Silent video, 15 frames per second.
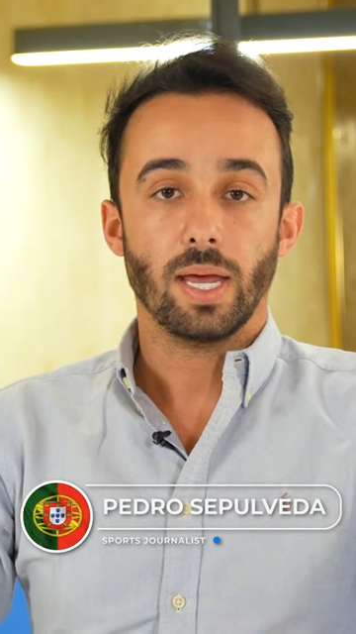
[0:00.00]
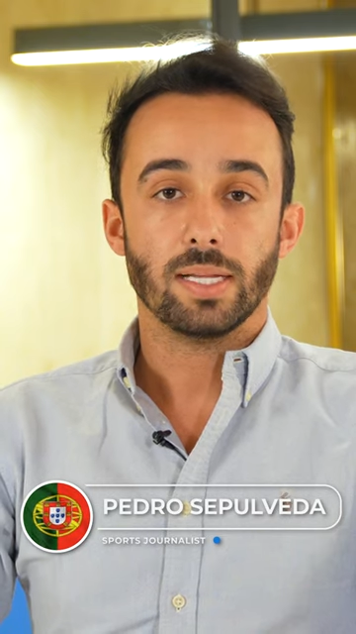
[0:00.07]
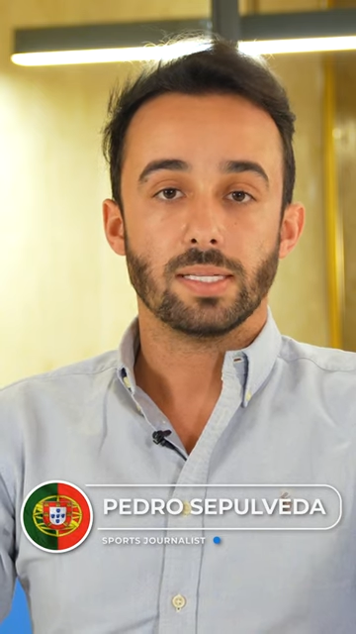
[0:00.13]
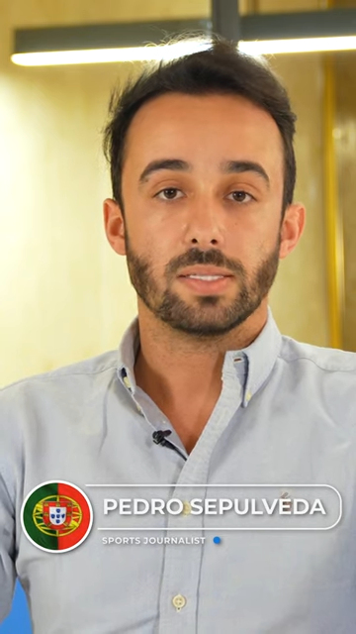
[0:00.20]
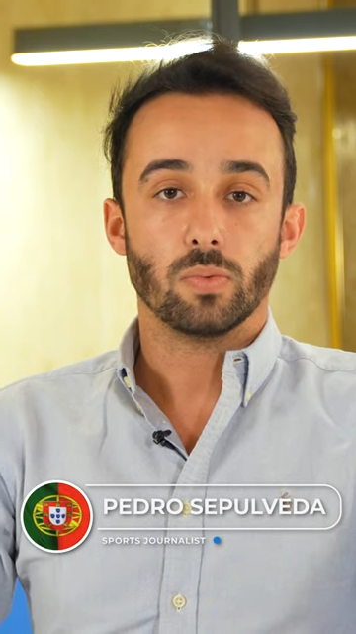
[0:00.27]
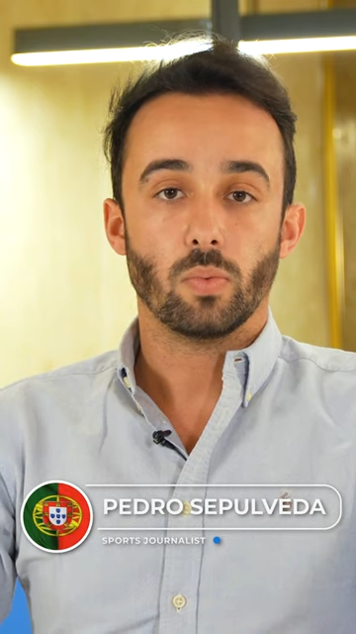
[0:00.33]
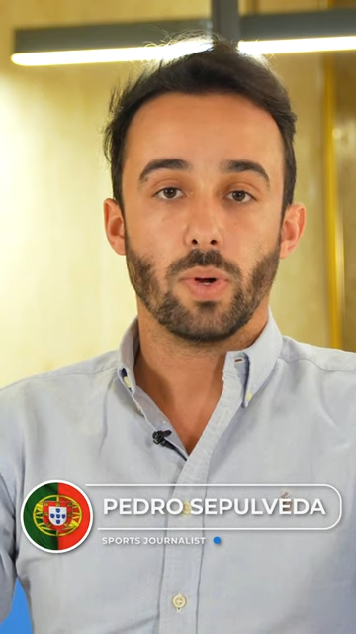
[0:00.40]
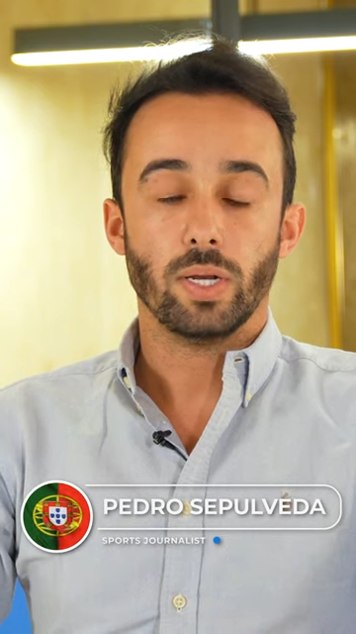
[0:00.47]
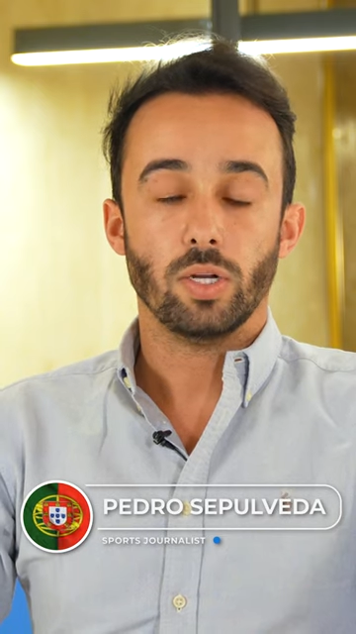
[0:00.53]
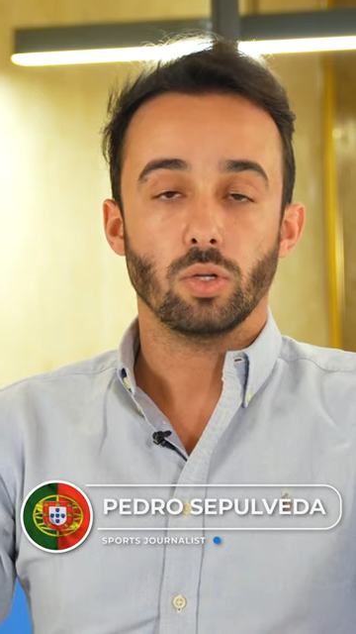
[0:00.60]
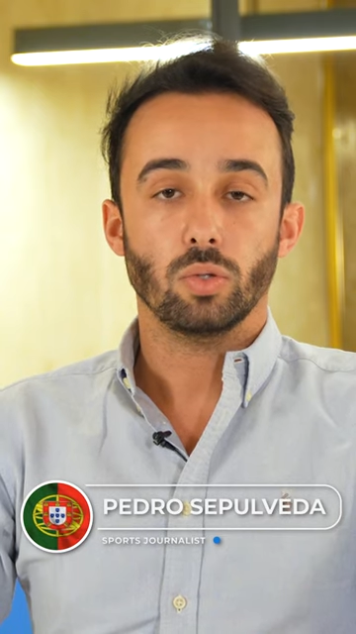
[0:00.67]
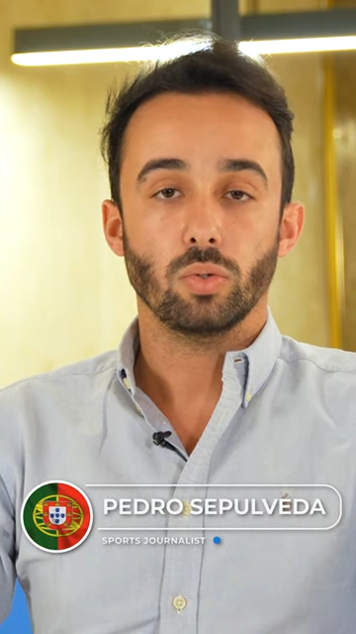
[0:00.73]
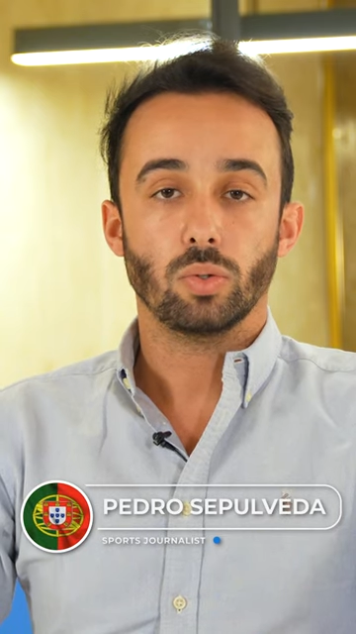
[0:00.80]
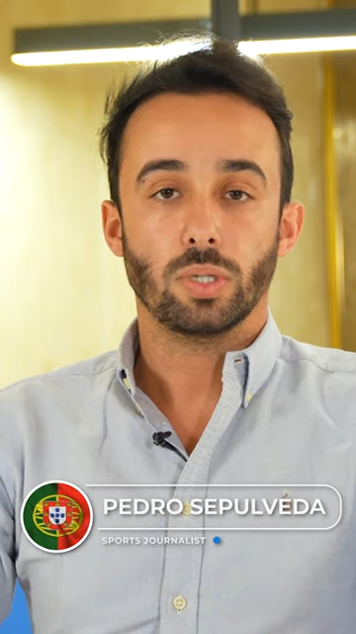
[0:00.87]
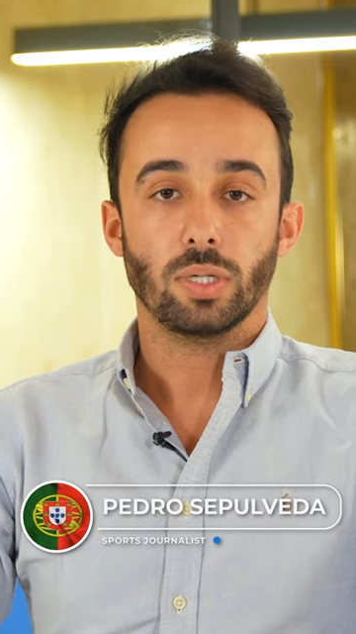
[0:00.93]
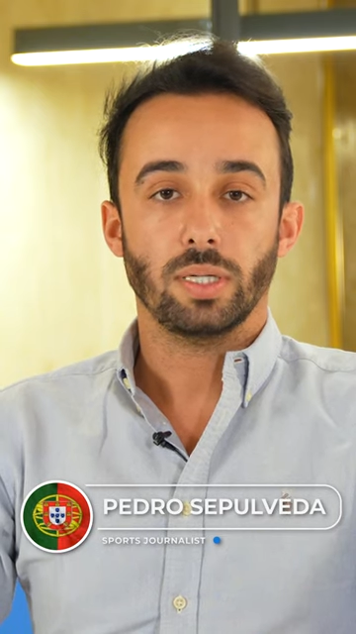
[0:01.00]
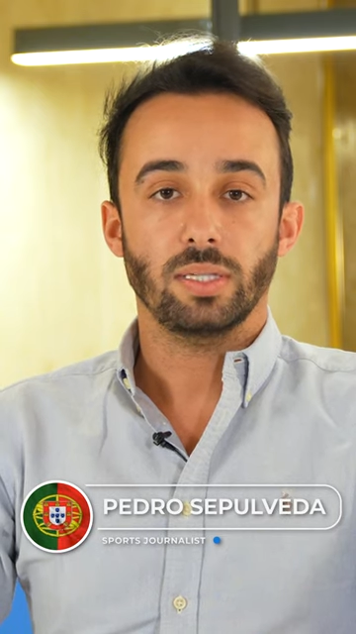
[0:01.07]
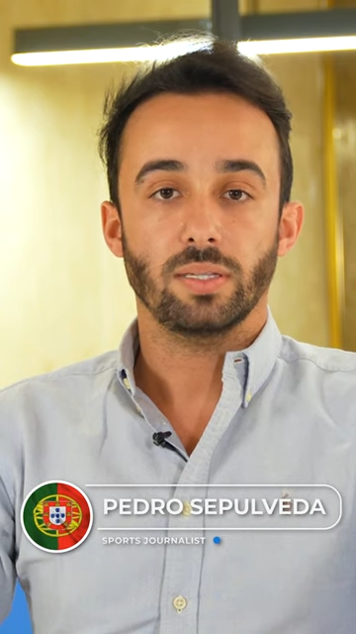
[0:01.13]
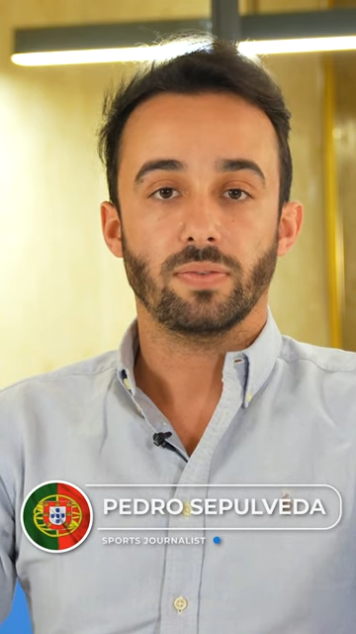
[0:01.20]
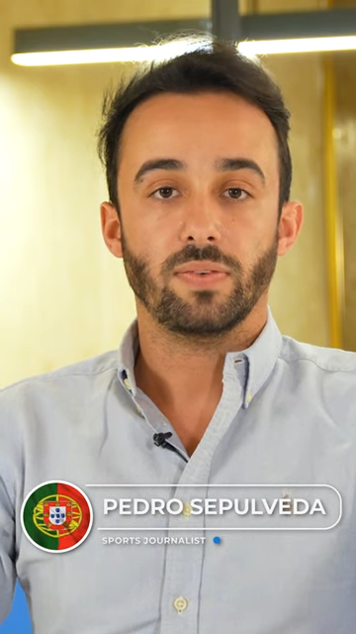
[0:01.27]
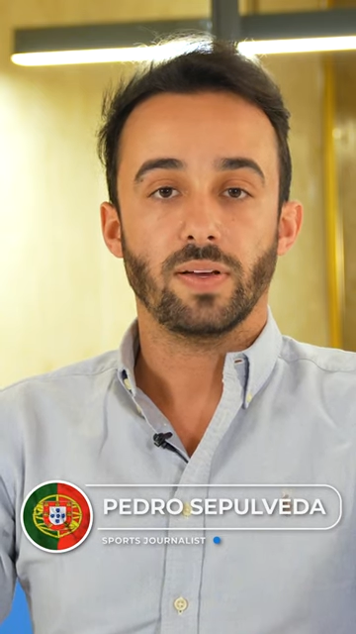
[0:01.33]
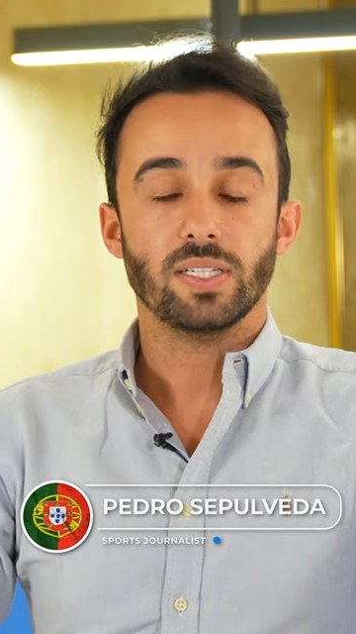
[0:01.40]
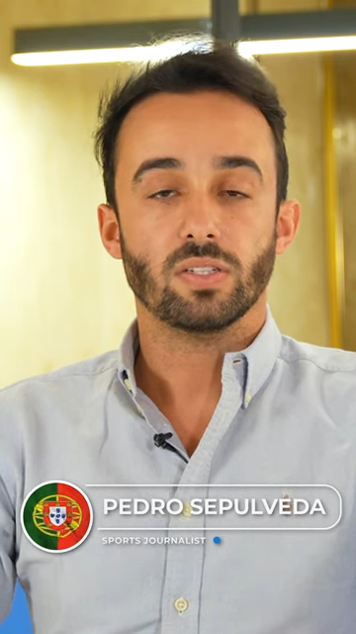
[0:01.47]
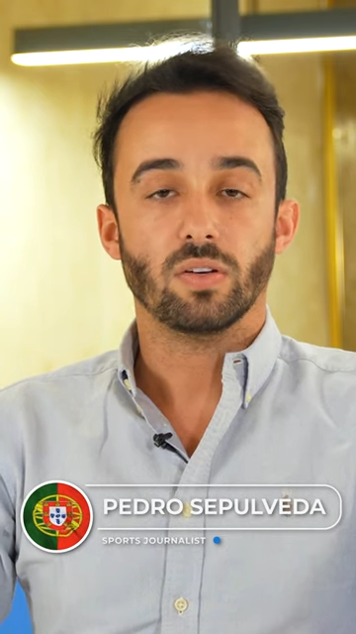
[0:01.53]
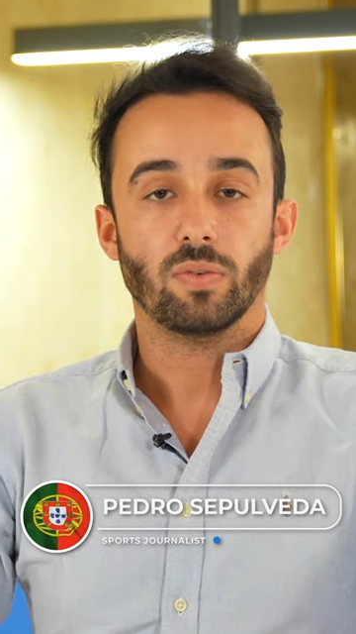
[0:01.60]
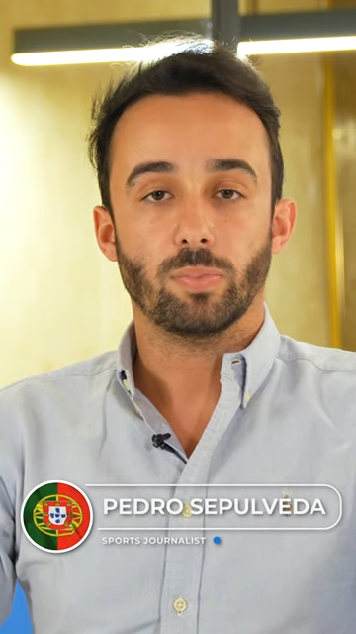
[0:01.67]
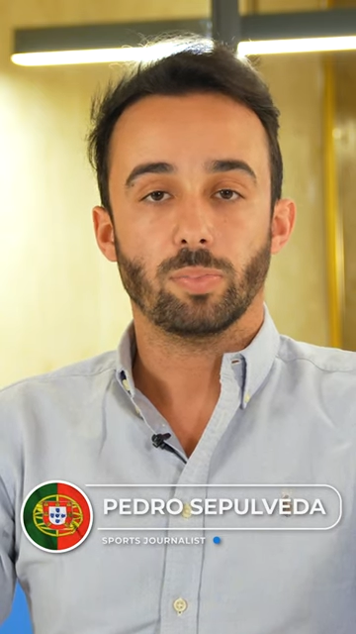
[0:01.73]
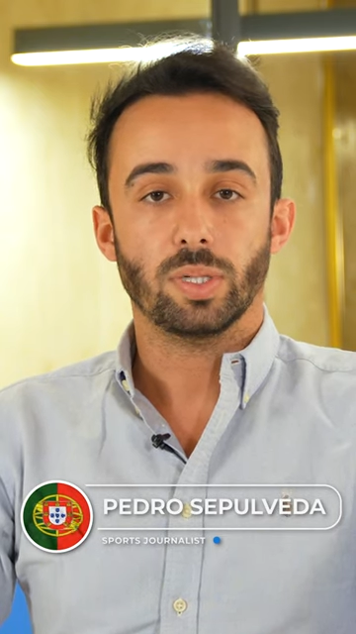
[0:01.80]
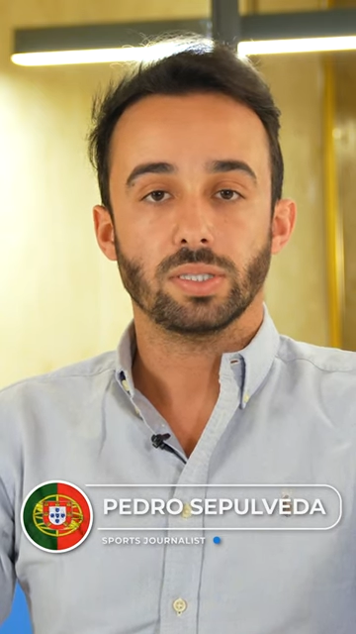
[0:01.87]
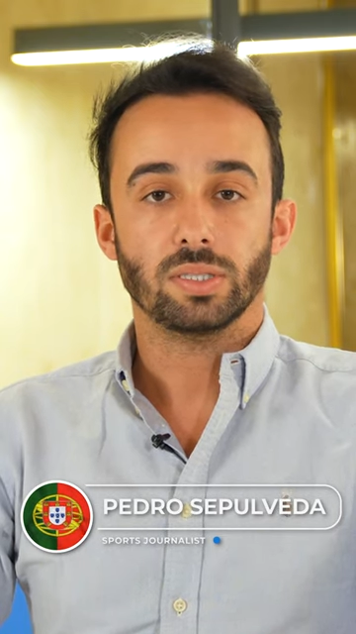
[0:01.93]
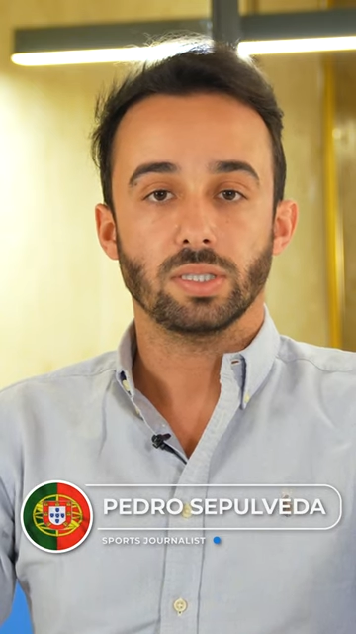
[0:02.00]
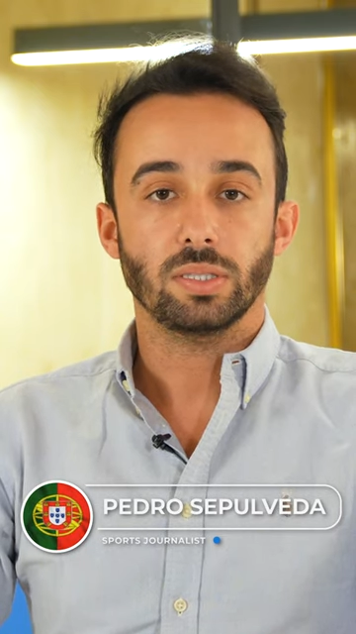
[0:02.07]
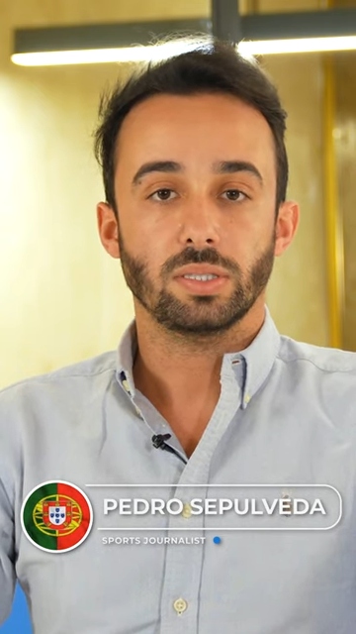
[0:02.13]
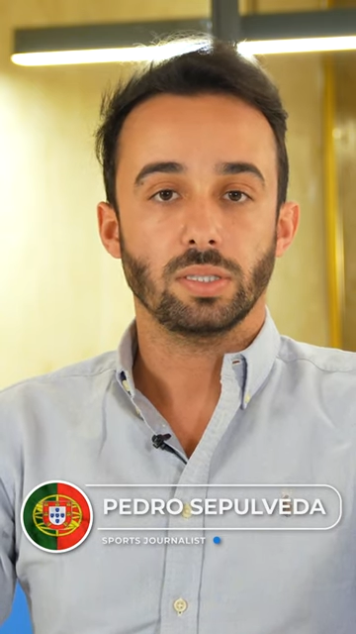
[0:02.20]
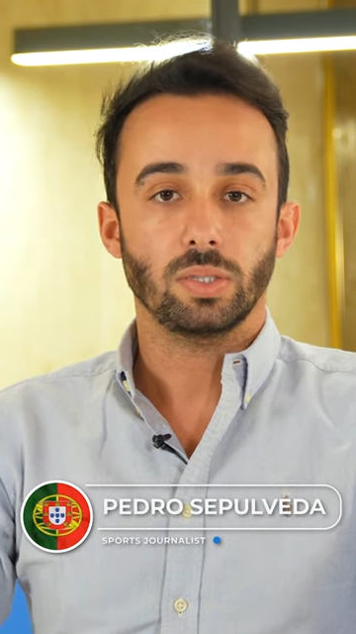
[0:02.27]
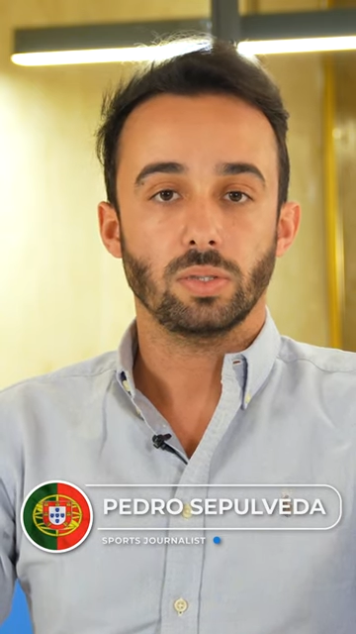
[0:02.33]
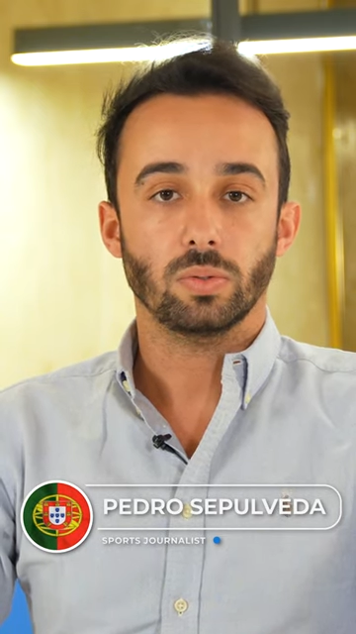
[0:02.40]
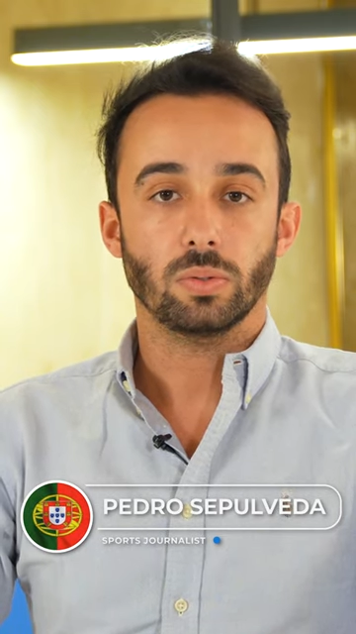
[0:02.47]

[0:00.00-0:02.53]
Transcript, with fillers: that when you look in the face of a person,